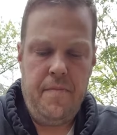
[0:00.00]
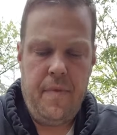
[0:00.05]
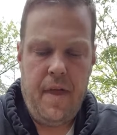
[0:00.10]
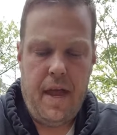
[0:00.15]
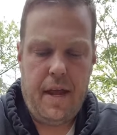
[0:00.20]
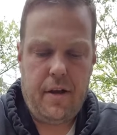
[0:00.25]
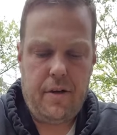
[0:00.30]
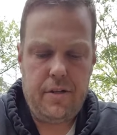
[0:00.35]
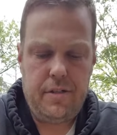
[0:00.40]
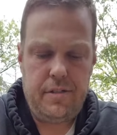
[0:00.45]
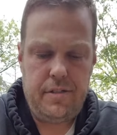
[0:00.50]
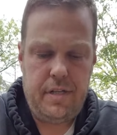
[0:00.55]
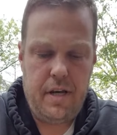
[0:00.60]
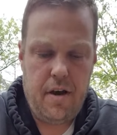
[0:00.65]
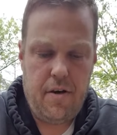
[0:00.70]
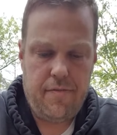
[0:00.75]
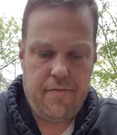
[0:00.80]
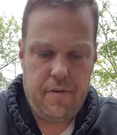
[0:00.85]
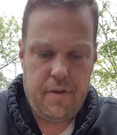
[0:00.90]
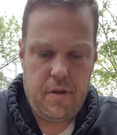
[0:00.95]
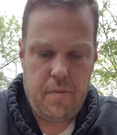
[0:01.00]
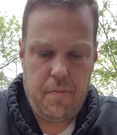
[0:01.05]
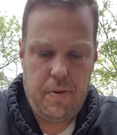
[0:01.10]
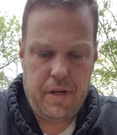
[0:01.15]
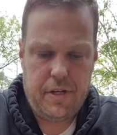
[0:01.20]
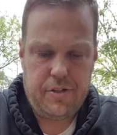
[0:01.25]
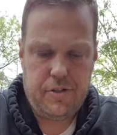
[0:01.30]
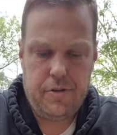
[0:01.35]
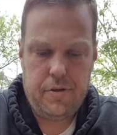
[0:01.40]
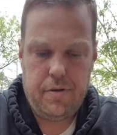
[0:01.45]
I couldn't tell from the
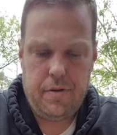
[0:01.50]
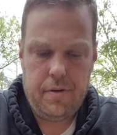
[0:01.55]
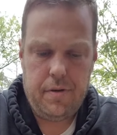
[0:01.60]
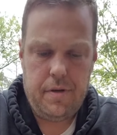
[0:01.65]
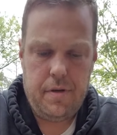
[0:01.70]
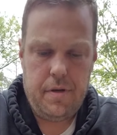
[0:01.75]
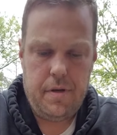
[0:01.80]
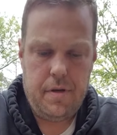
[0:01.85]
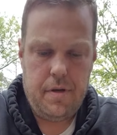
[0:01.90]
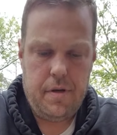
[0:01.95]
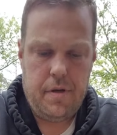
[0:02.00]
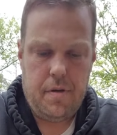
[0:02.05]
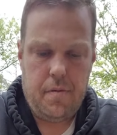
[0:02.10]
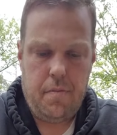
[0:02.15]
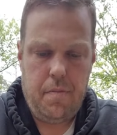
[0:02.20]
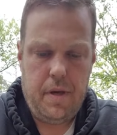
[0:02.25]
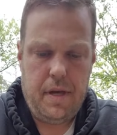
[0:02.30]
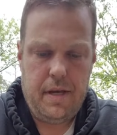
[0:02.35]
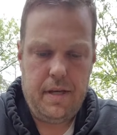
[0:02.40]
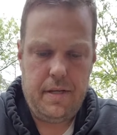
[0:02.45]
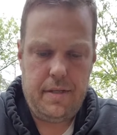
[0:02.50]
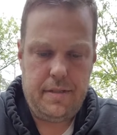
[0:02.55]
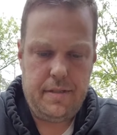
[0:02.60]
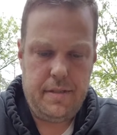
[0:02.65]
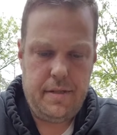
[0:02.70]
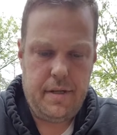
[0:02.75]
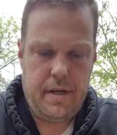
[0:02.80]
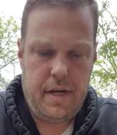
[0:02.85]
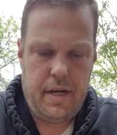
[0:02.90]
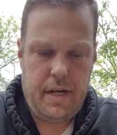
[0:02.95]
picture because
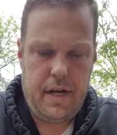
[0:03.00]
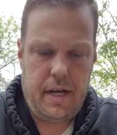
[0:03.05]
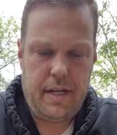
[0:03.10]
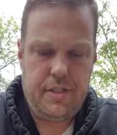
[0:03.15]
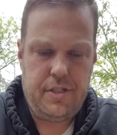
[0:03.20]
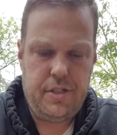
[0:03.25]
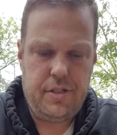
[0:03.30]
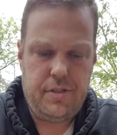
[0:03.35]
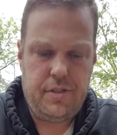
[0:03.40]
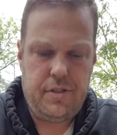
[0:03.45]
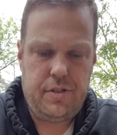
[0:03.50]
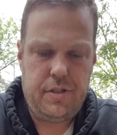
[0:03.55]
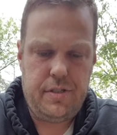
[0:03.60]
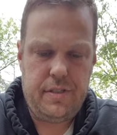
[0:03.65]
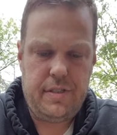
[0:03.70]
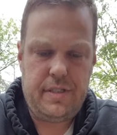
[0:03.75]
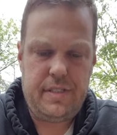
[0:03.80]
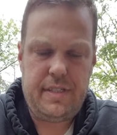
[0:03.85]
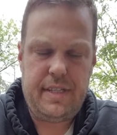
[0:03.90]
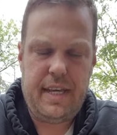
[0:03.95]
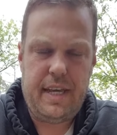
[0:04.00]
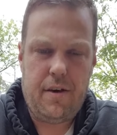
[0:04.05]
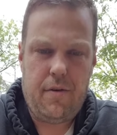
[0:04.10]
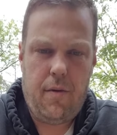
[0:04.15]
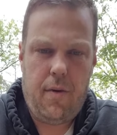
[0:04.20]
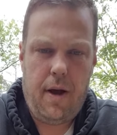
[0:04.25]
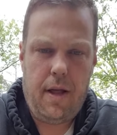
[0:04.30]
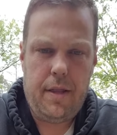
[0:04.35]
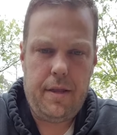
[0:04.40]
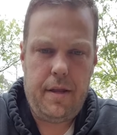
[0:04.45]
I just couldn't see it
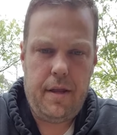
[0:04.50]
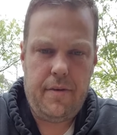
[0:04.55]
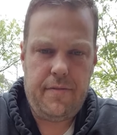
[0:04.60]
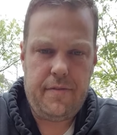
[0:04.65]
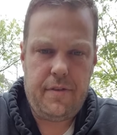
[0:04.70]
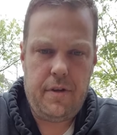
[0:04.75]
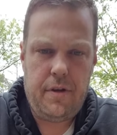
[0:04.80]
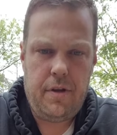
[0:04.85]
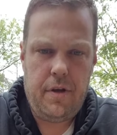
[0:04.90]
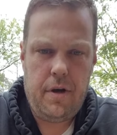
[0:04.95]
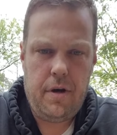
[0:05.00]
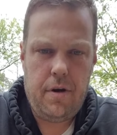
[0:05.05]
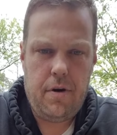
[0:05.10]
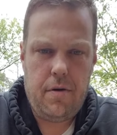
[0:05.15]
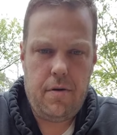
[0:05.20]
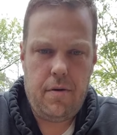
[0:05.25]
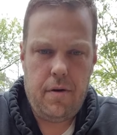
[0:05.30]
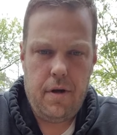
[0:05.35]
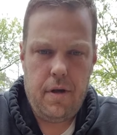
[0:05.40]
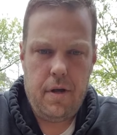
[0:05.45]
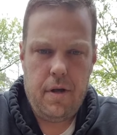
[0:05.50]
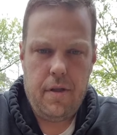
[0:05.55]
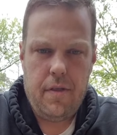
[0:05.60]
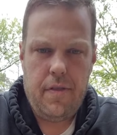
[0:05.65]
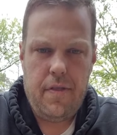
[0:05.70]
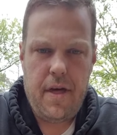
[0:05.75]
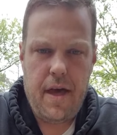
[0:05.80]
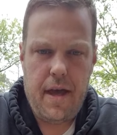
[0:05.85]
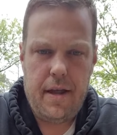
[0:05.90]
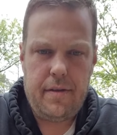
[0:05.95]
well enough to know
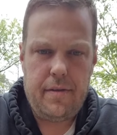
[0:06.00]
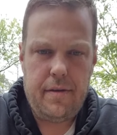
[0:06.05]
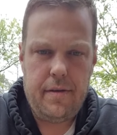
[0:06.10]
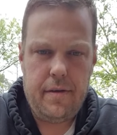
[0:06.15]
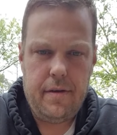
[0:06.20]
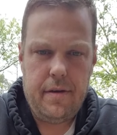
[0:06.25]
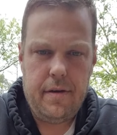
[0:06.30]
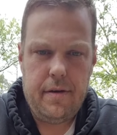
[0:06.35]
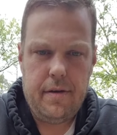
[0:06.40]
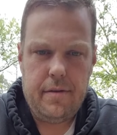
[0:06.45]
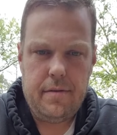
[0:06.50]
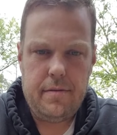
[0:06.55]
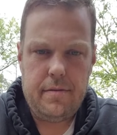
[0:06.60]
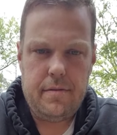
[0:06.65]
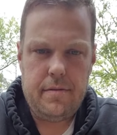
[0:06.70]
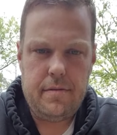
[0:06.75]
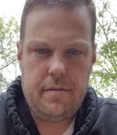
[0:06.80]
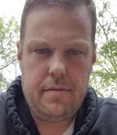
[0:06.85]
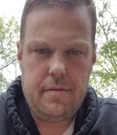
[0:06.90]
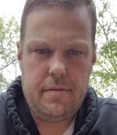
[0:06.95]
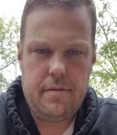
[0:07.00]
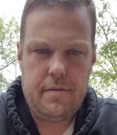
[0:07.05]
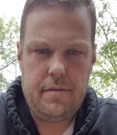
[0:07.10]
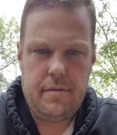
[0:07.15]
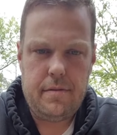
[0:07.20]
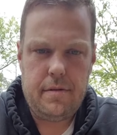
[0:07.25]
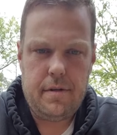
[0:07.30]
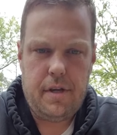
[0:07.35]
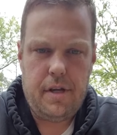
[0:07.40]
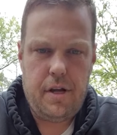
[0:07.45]
that,
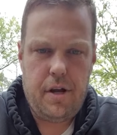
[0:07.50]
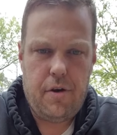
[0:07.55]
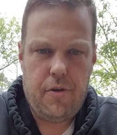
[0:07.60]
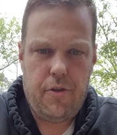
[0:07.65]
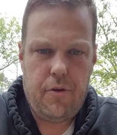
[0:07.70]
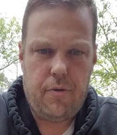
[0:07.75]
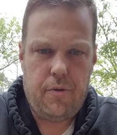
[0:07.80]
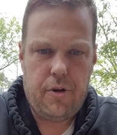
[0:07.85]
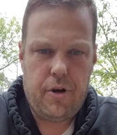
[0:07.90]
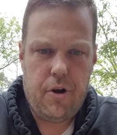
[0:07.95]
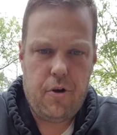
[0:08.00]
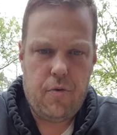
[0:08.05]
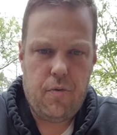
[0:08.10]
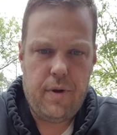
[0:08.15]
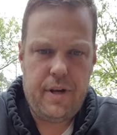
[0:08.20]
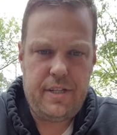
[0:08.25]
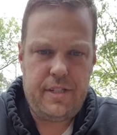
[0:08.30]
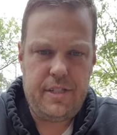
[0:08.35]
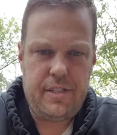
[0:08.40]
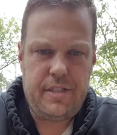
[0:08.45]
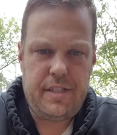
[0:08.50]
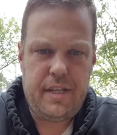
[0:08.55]
there were no ridges